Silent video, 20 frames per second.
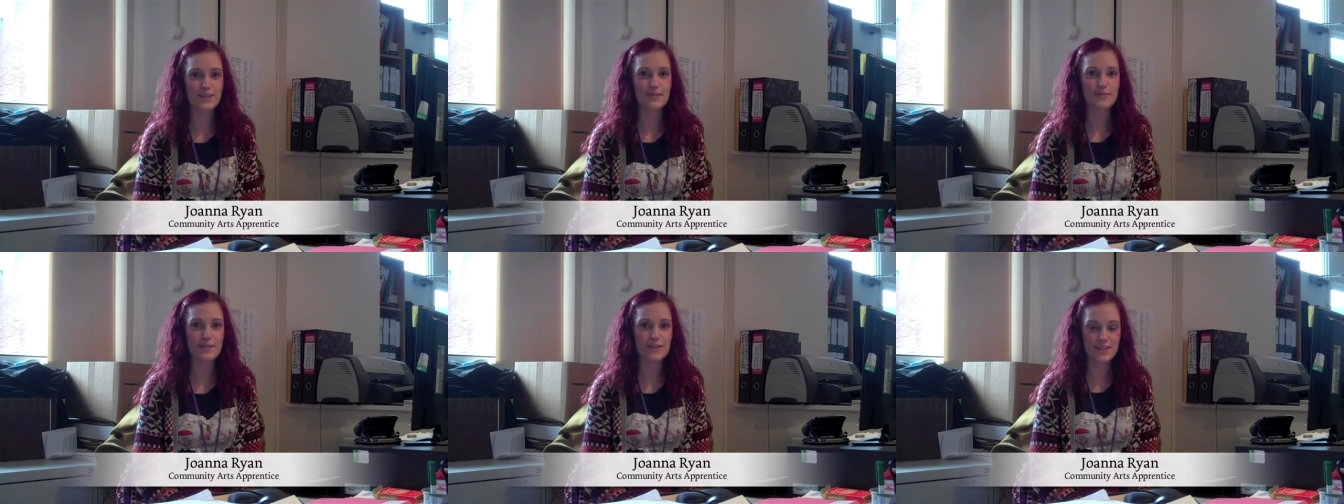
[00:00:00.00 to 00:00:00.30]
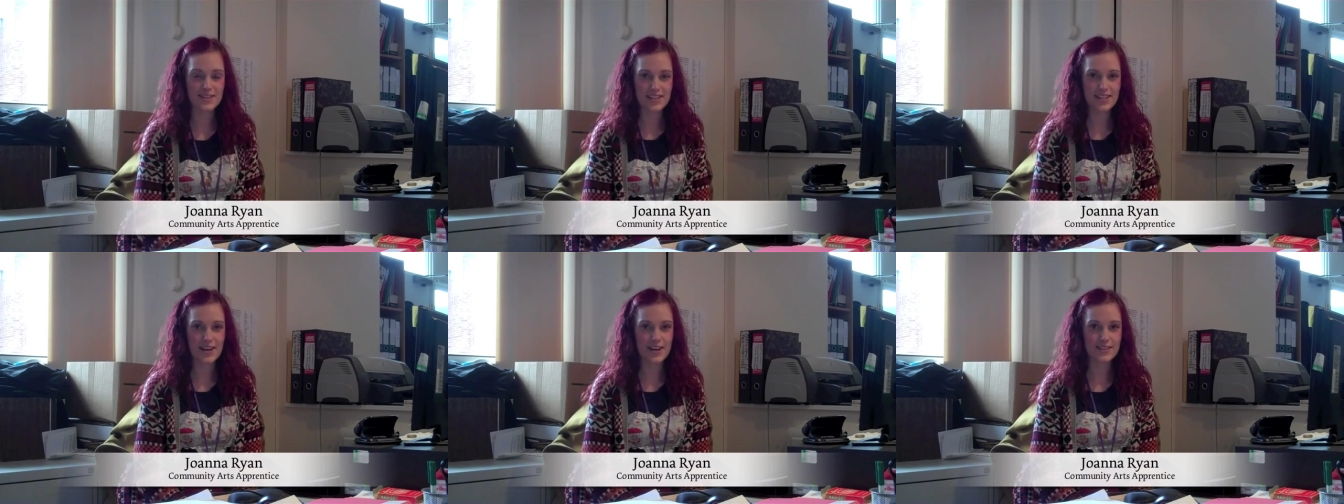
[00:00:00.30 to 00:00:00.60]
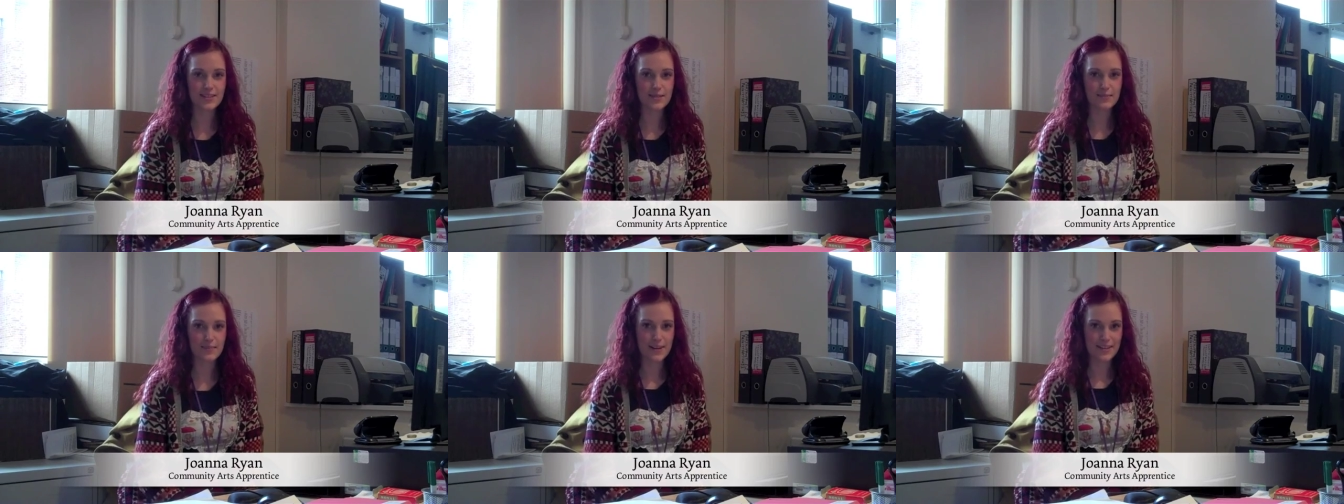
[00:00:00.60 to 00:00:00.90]
Community
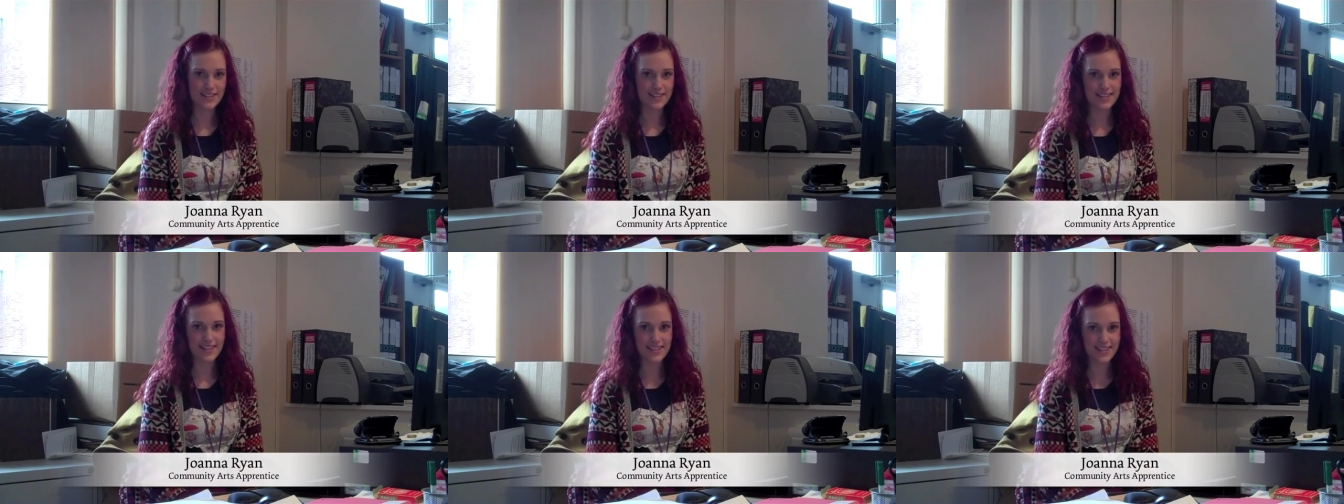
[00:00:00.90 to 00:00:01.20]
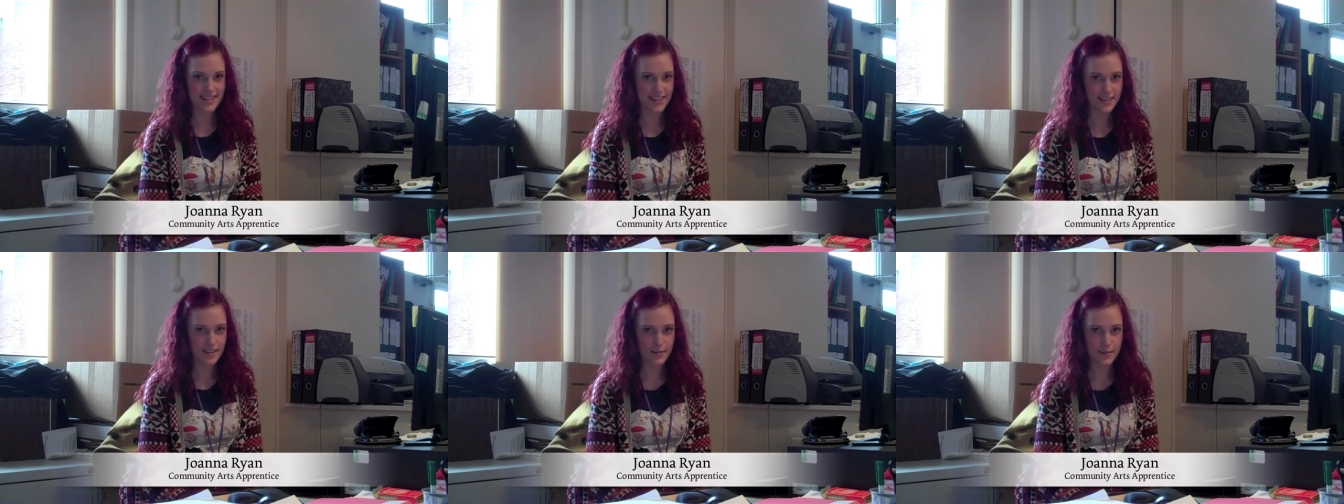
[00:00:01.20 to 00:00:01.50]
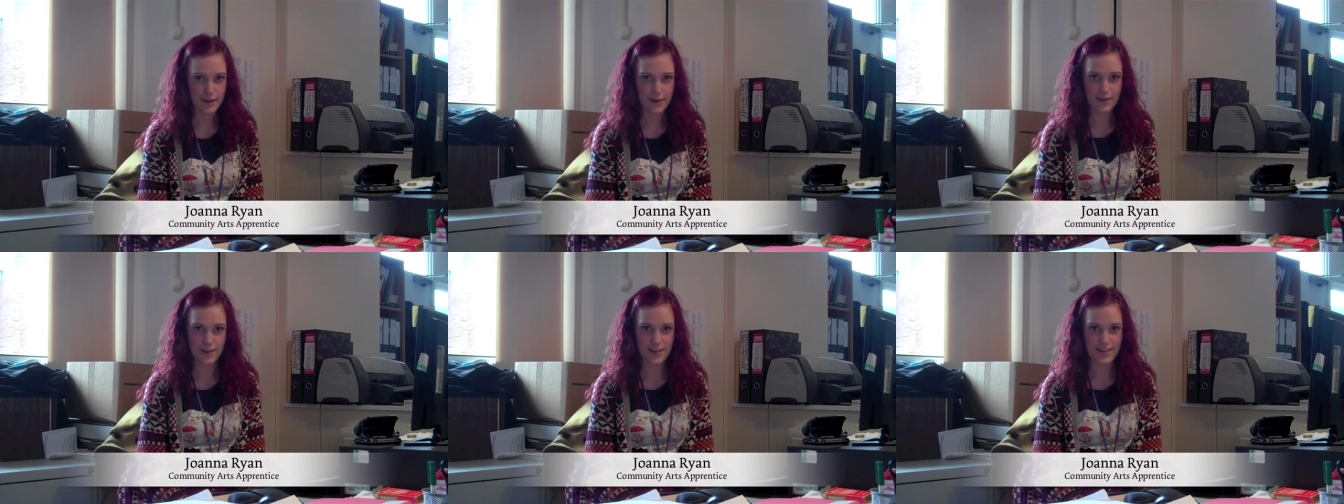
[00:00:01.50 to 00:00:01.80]
Arts Apprentice at the
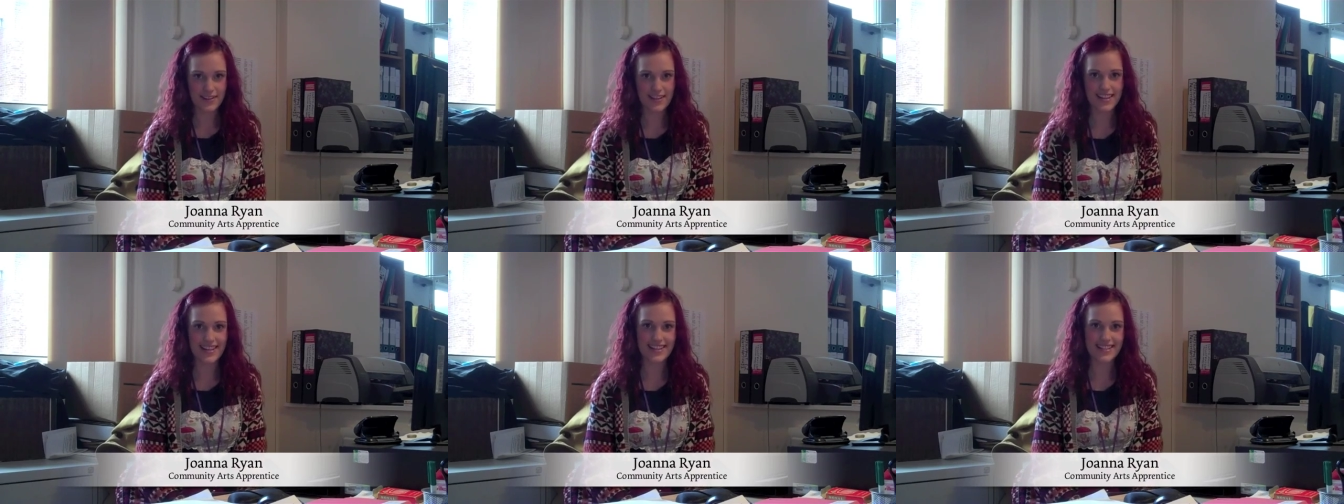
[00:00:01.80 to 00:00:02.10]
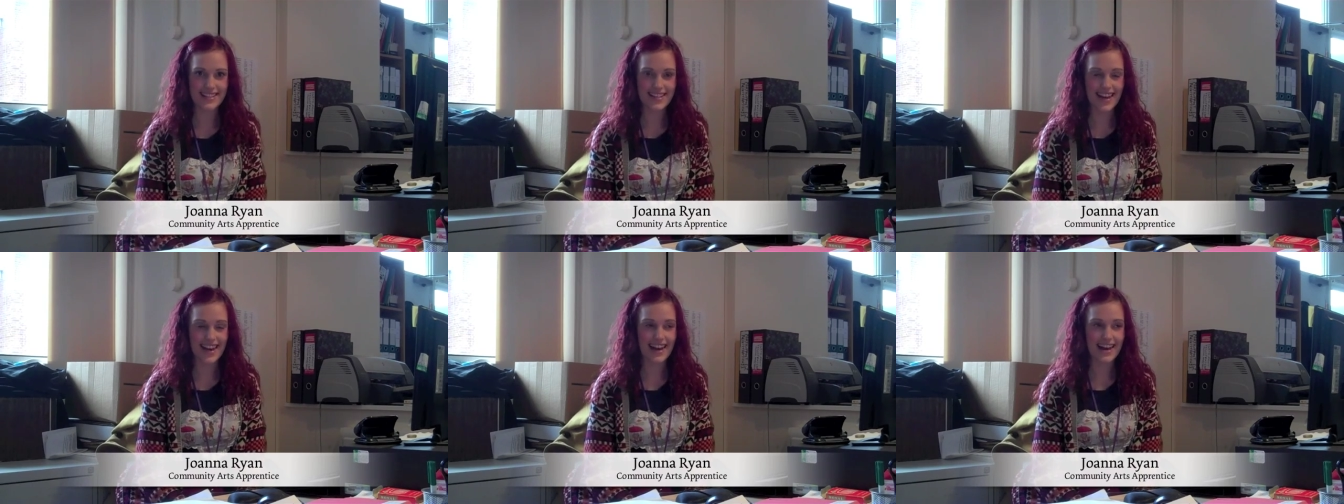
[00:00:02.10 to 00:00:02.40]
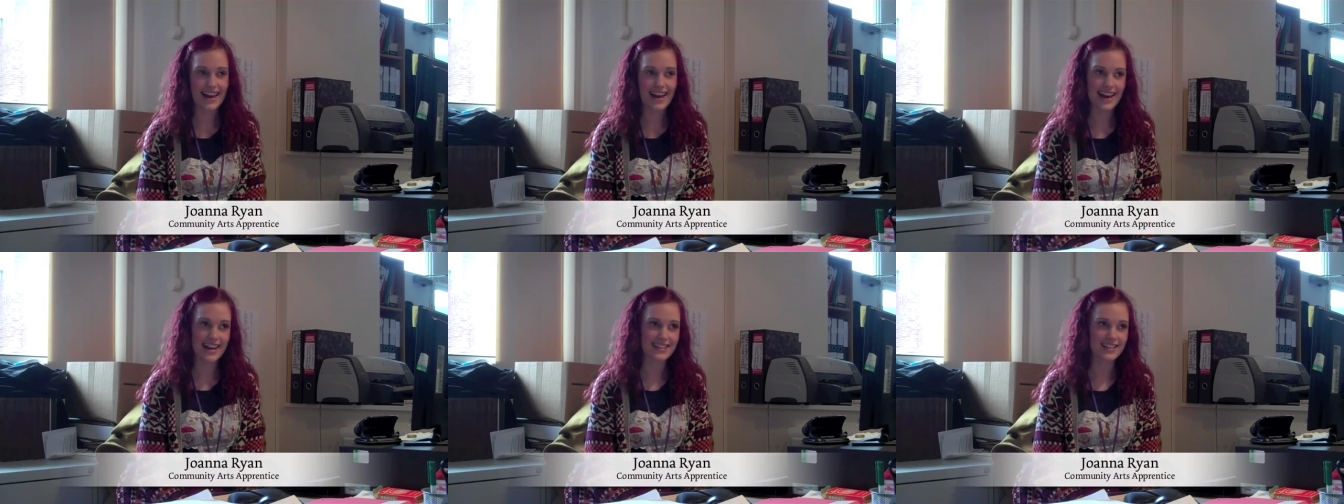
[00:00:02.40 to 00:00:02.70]
Belgrade Theatre
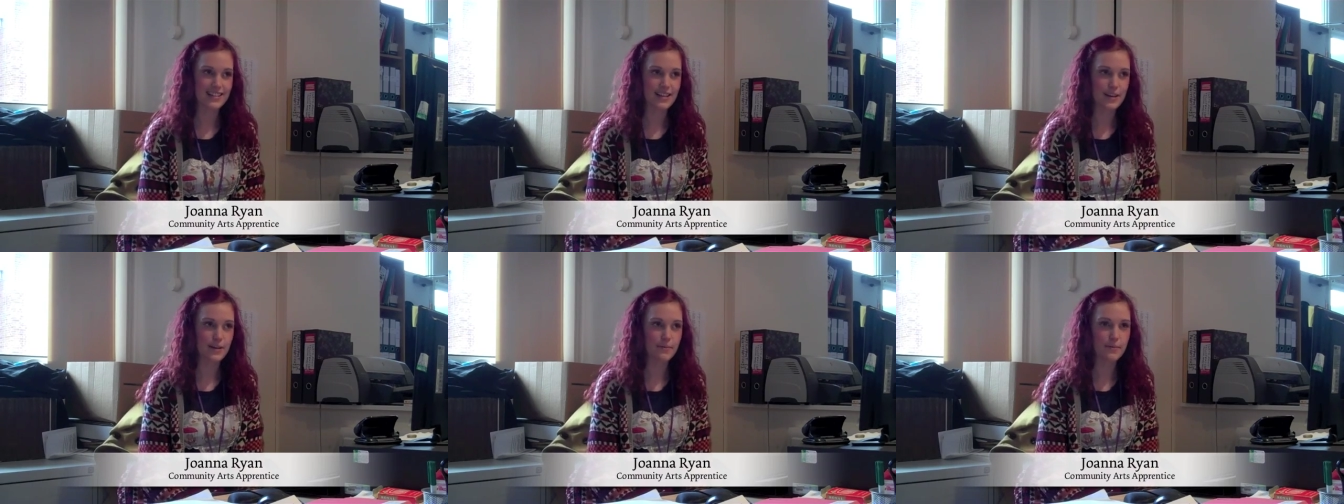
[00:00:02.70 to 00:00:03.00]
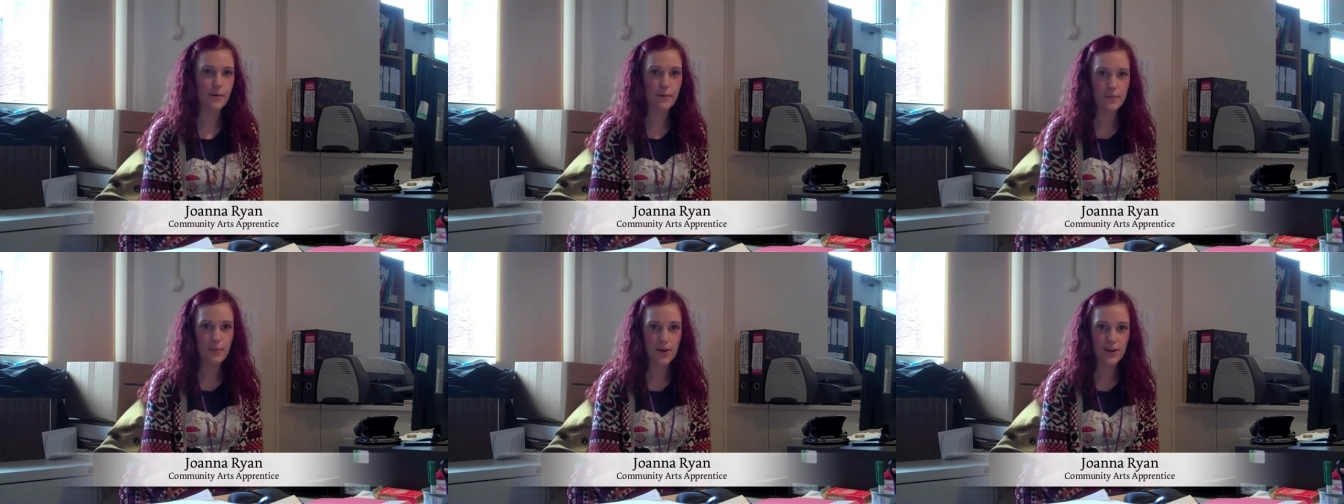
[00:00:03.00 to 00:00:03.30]
and um,